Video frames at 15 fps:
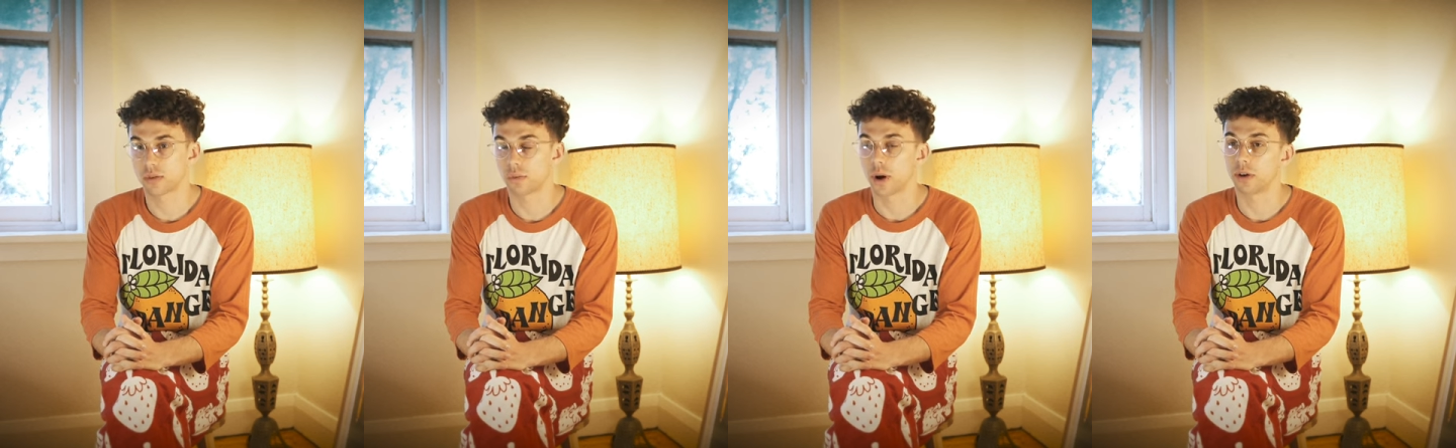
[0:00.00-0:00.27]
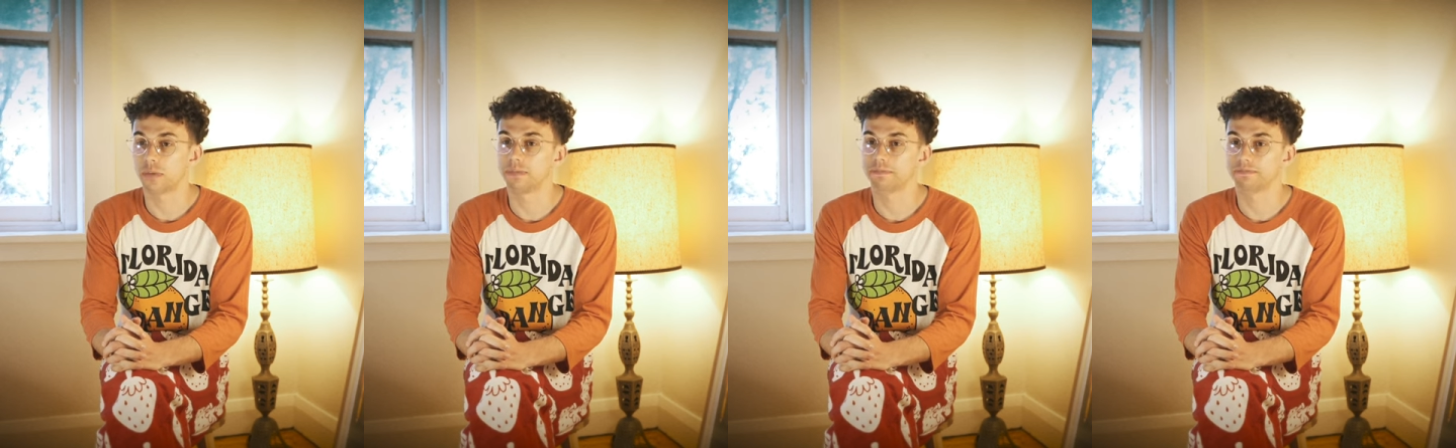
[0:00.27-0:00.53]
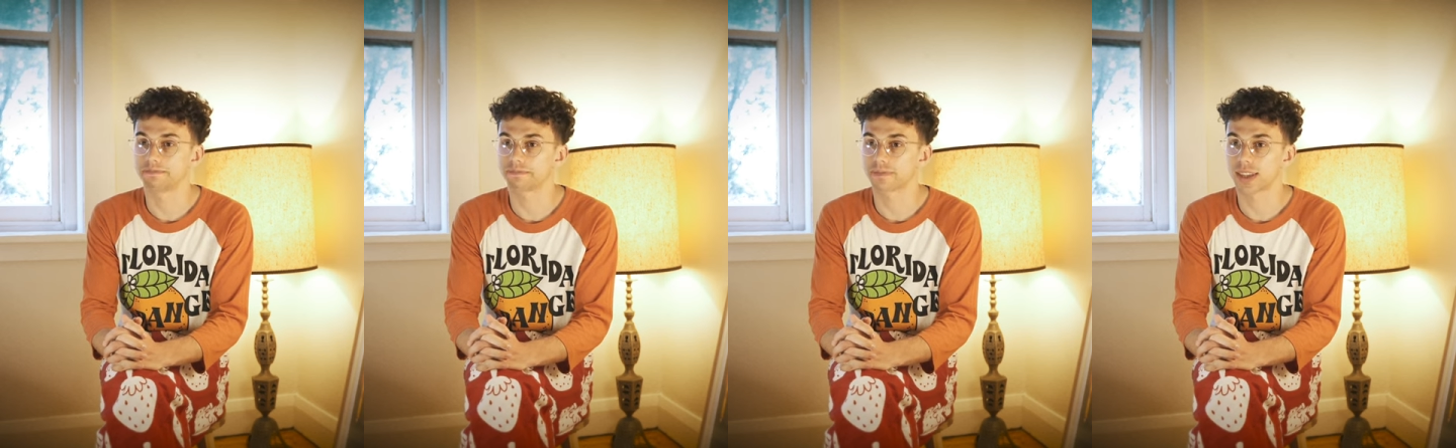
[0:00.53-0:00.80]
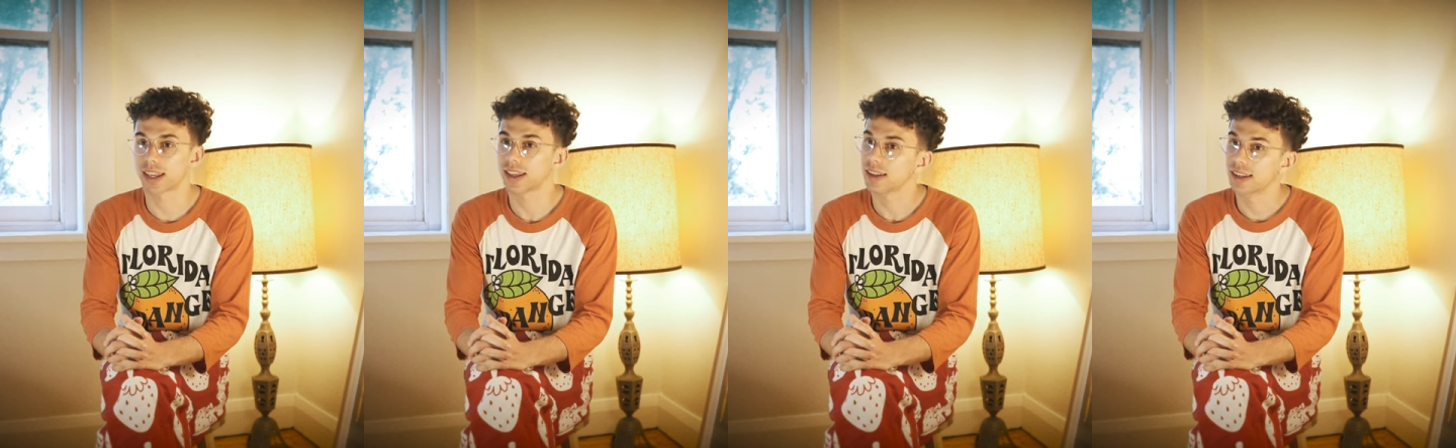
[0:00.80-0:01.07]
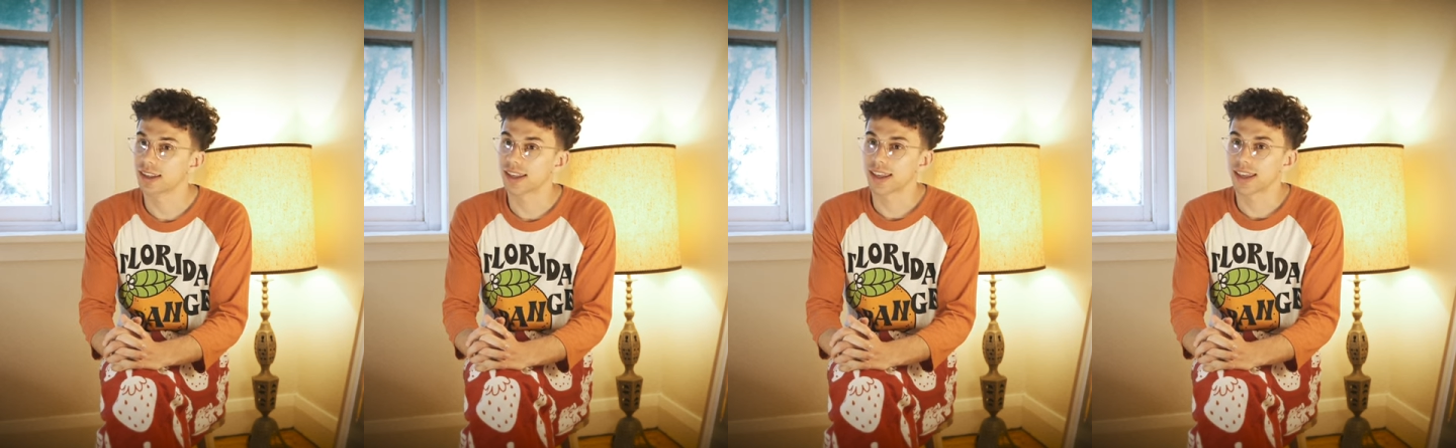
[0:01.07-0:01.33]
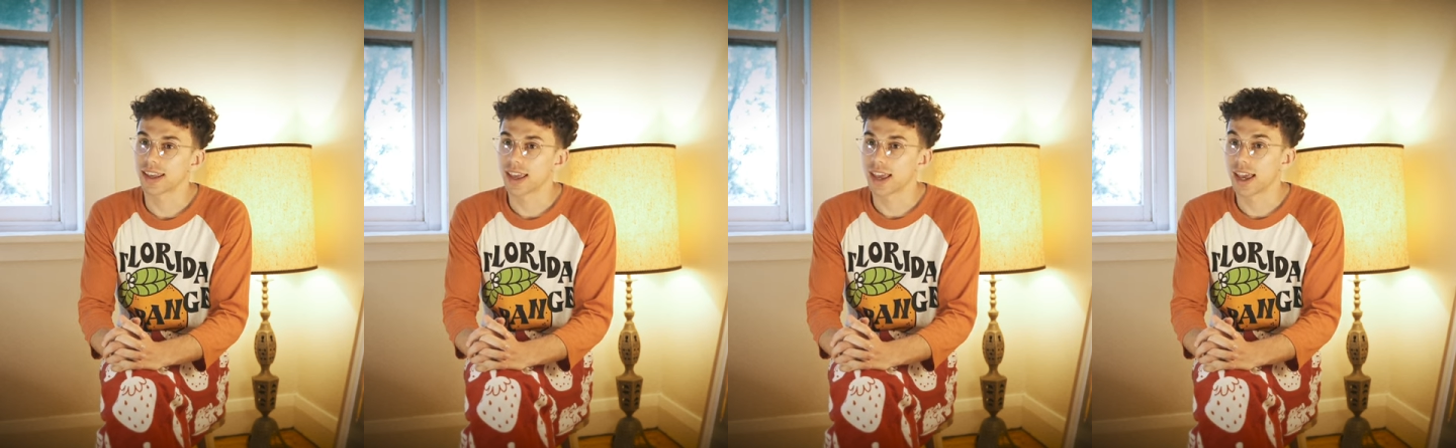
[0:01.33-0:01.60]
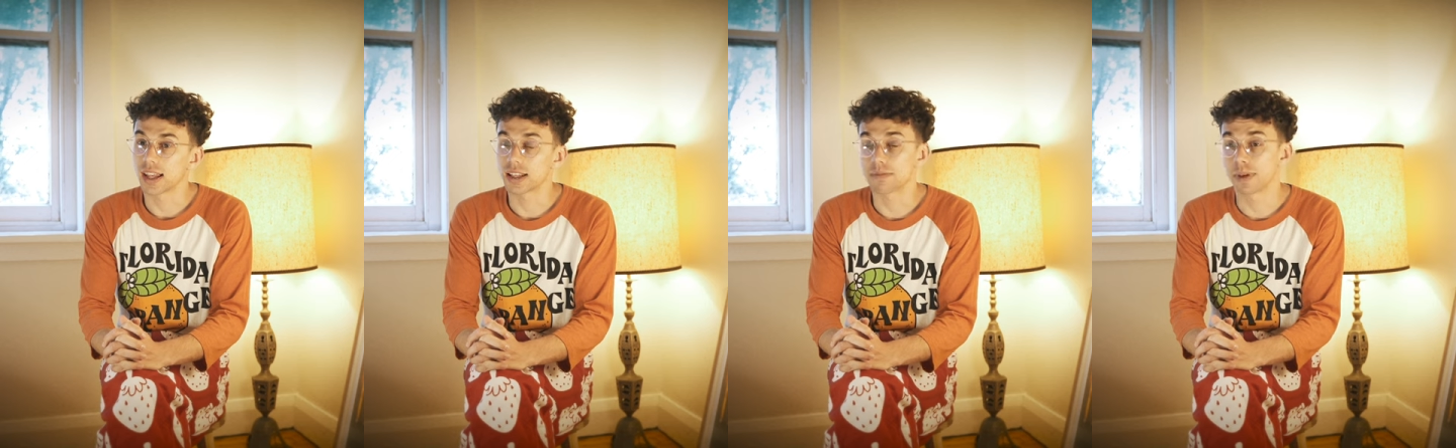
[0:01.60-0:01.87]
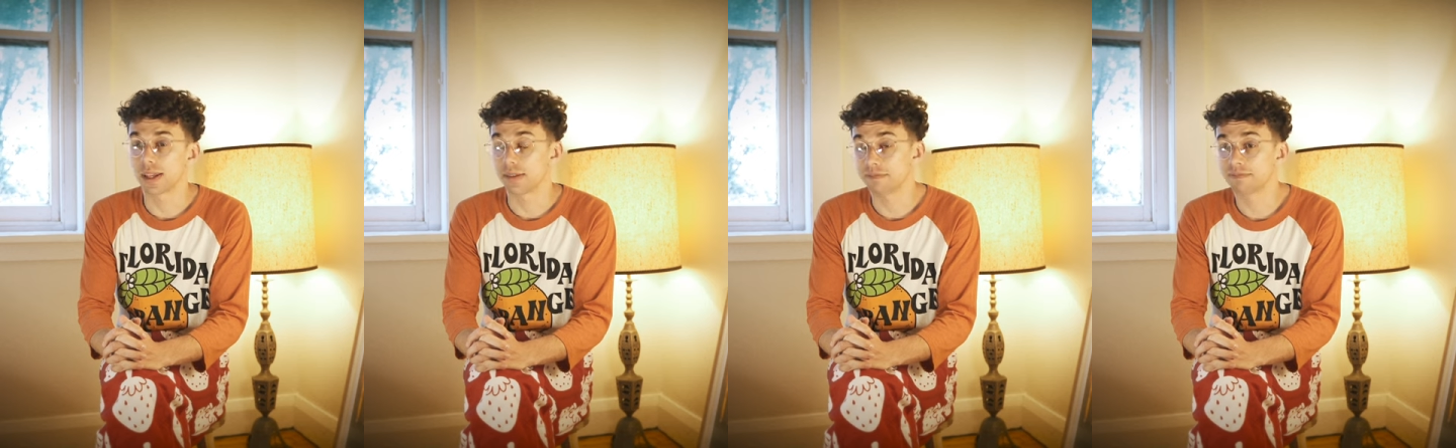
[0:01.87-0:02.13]
Well, it's
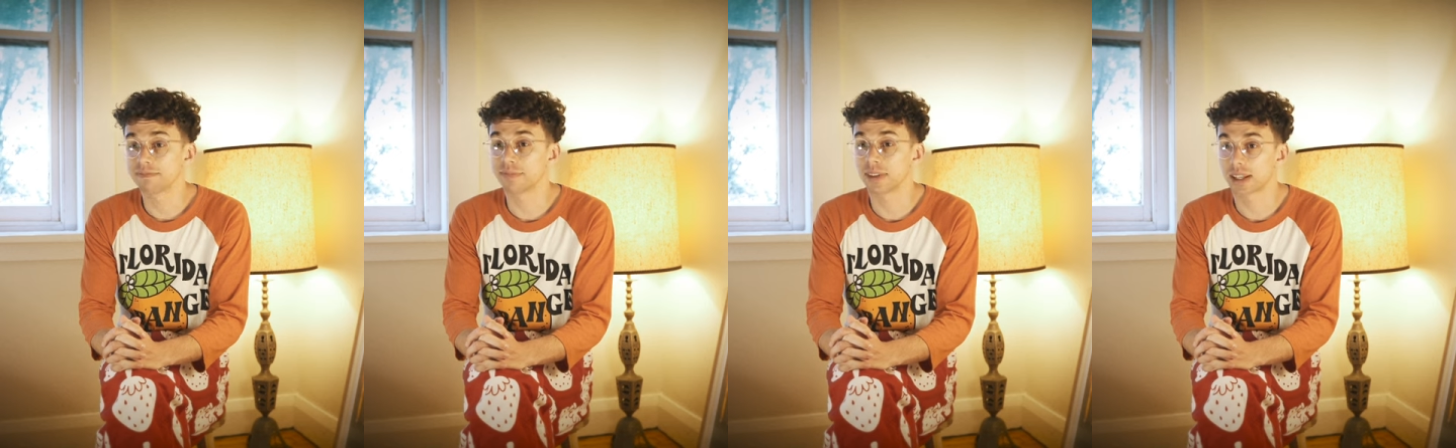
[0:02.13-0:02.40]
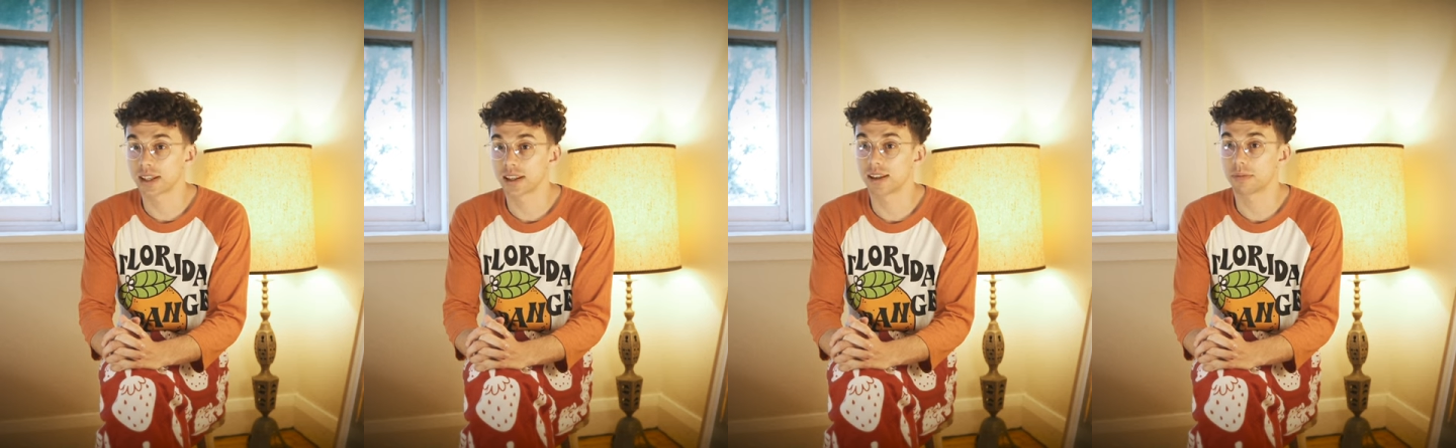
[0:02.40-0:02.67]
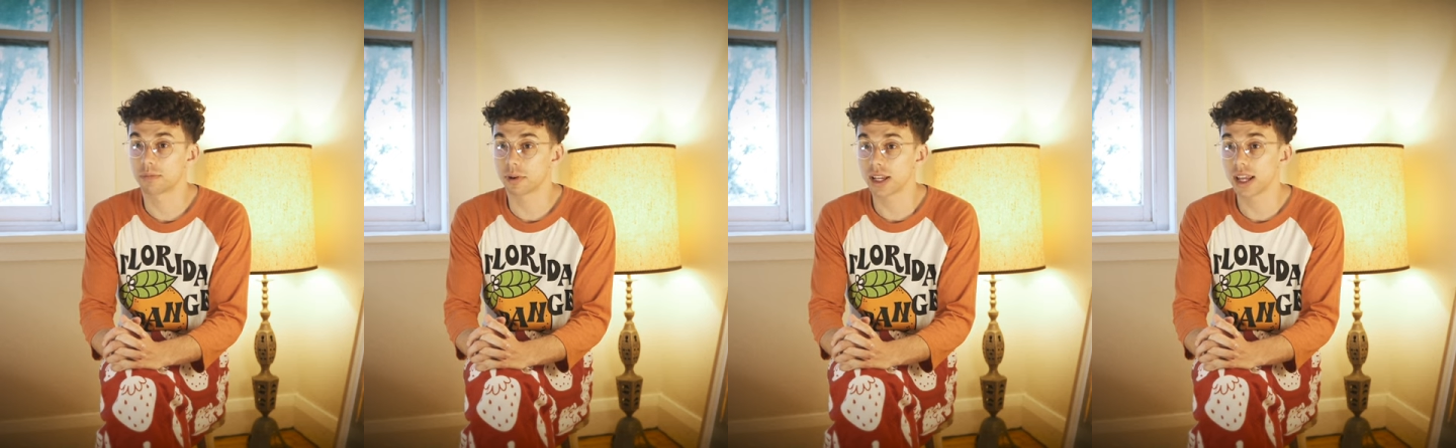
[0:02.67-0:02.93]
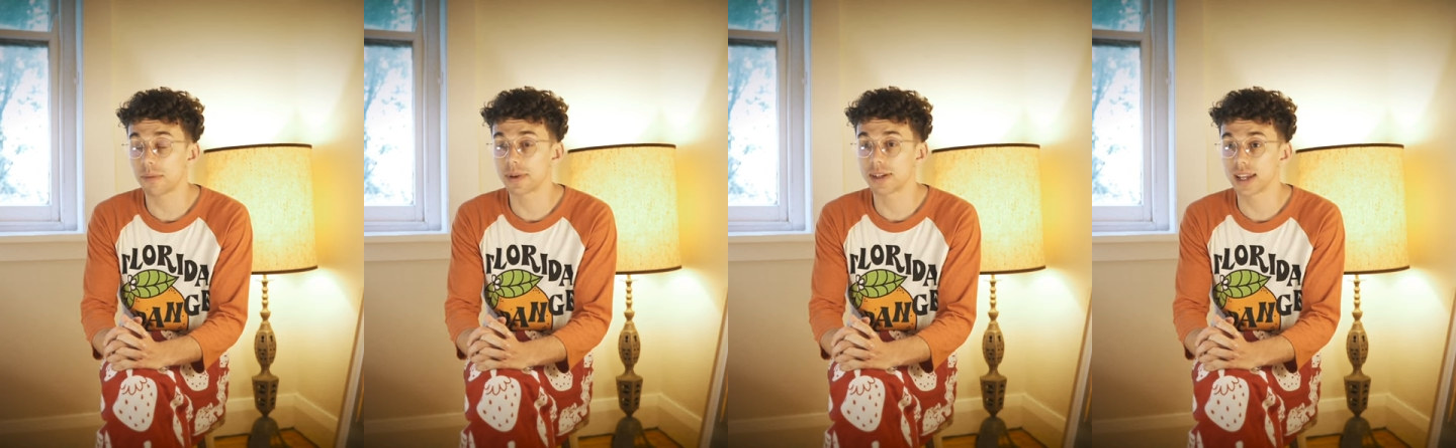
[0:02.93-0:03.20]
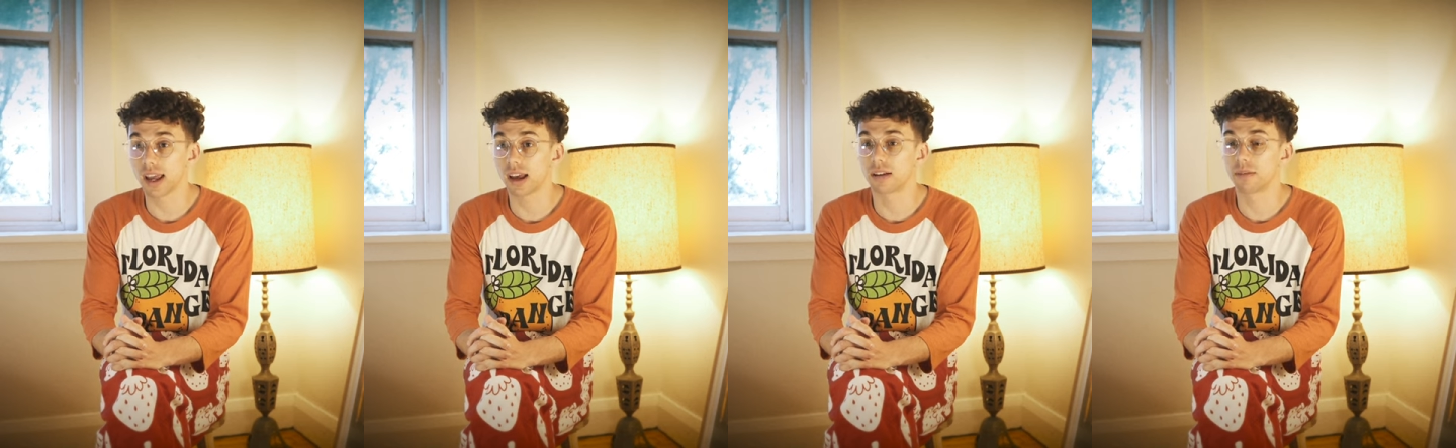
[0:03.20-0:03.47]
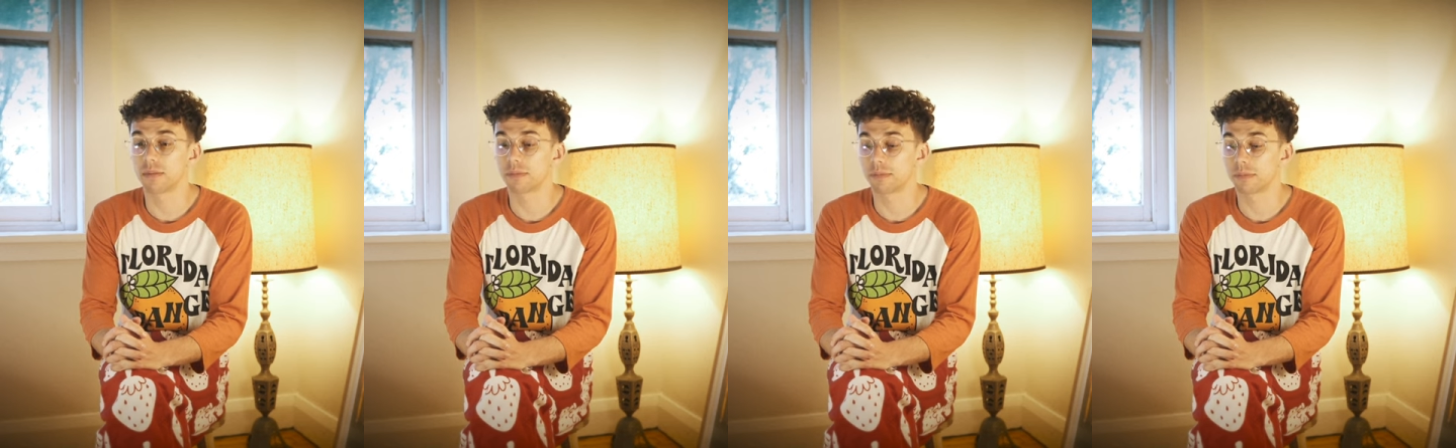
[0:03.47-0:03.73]
been pretty up and down.